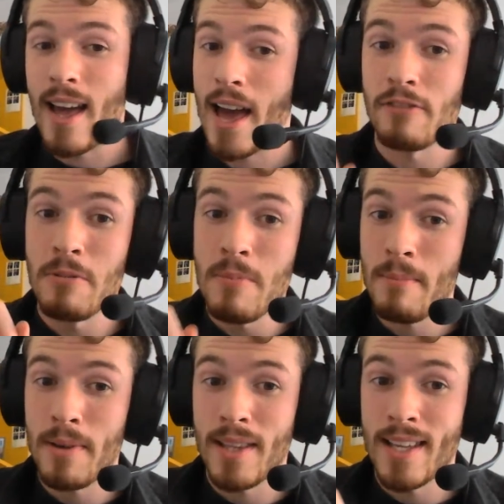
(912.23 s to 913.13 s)
And
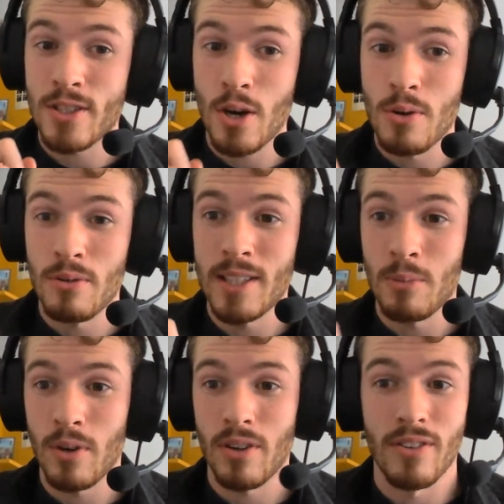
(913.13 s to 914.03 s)
remember, there's only
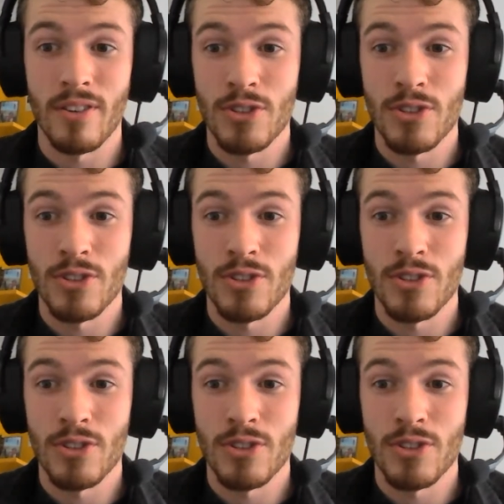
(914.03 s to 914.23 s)
one.